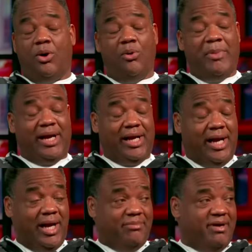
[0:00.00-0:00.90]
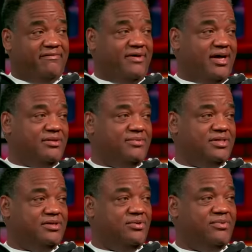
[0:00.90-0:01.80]
oh my God, my father was
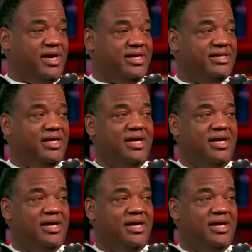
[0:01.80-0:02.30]
so right.